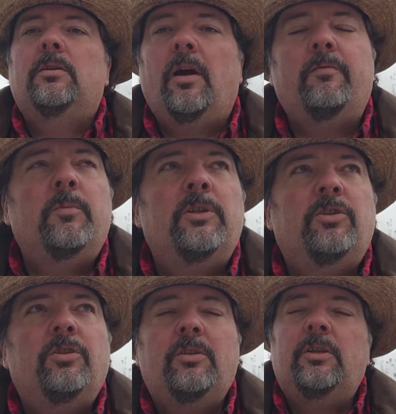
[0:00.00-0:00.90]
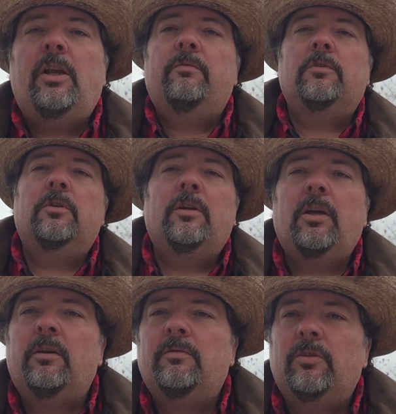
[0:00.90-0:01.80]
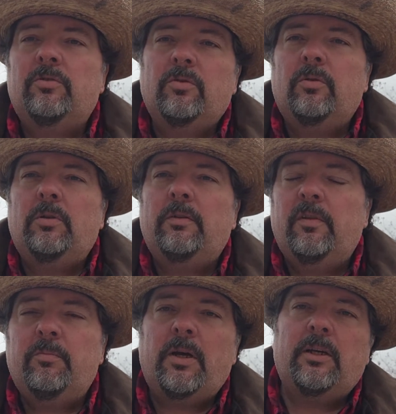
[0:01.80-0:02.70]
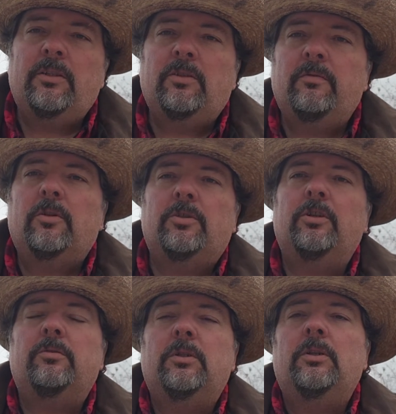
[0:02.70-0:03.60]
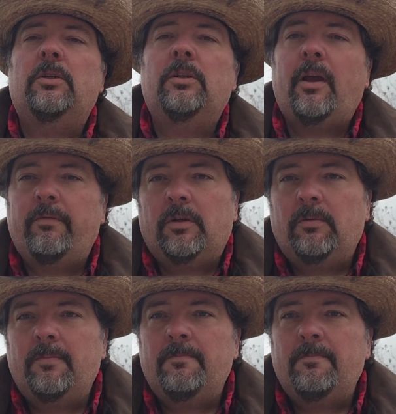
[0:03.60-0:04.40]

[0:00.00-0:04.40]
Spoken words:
Government should never have control of the minds of our children, ever.